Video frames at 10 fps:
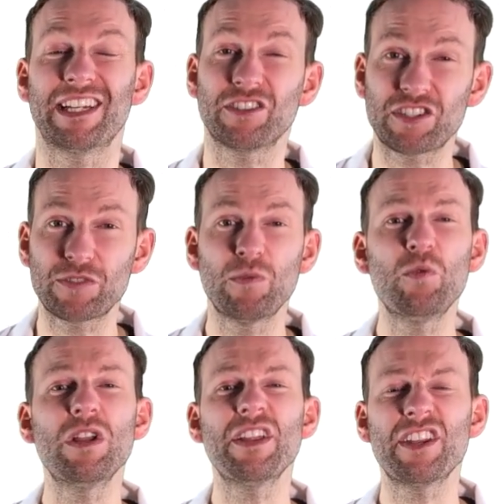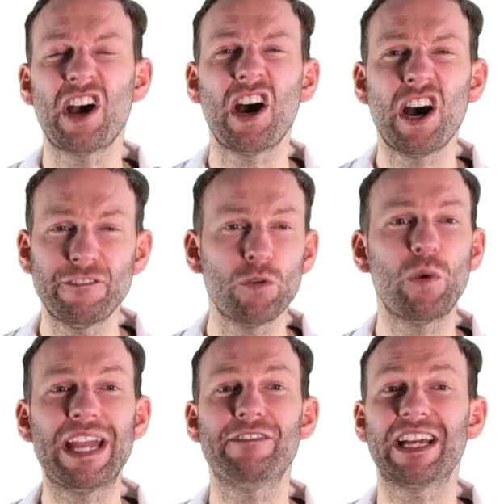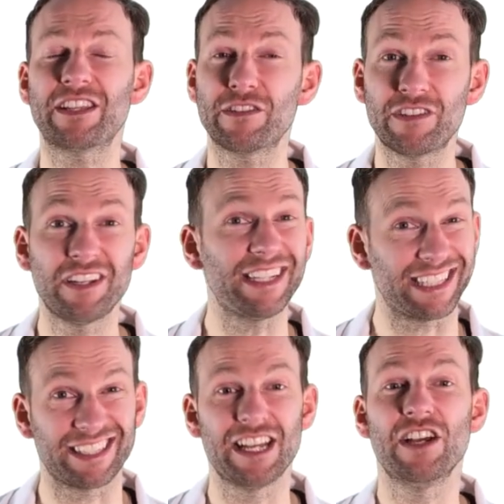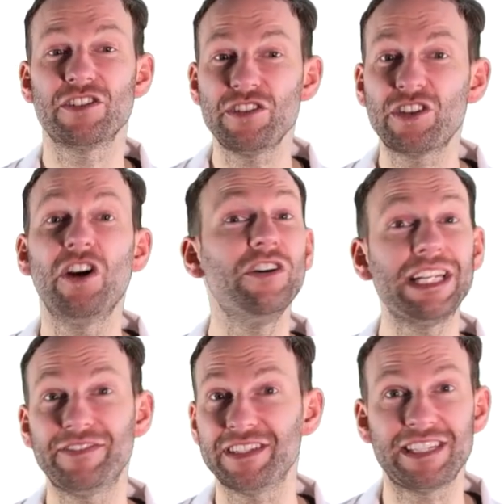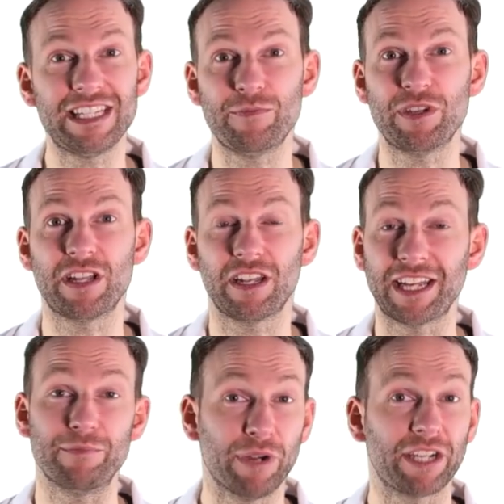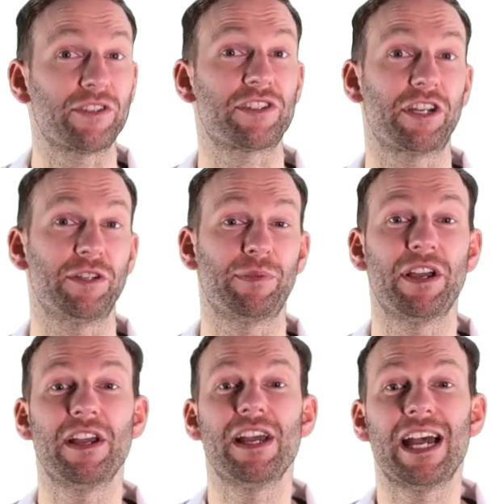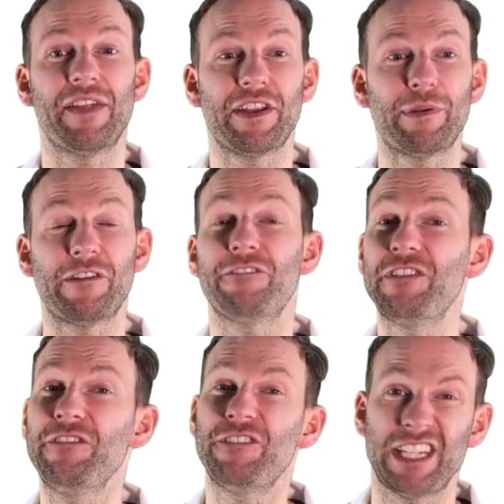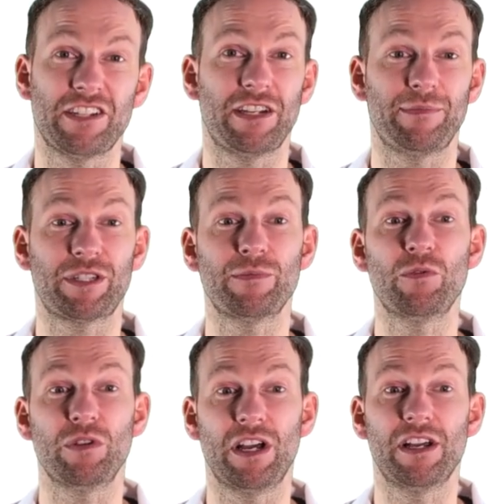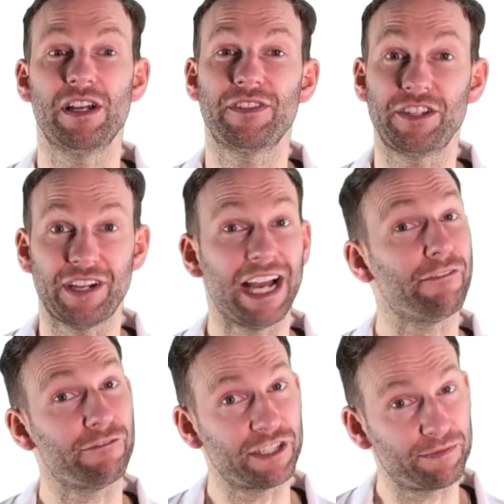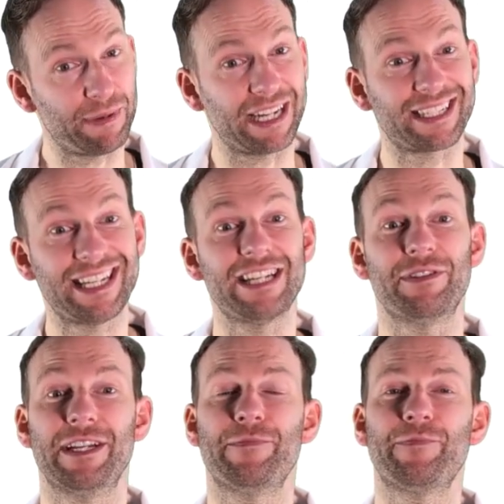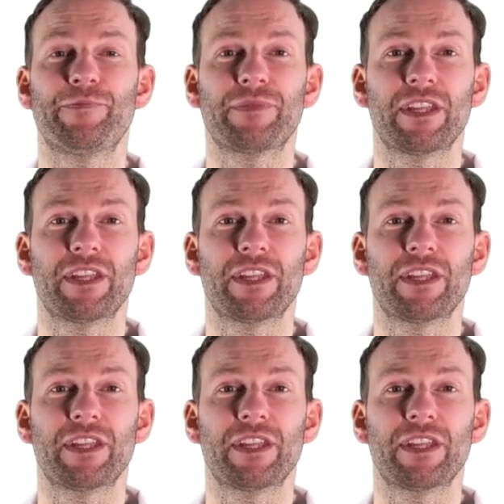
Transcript: They are smaller than half a wavelength of light, so you can't even see them with a light microscope, and they're about 50 times smaller than your average bacteria.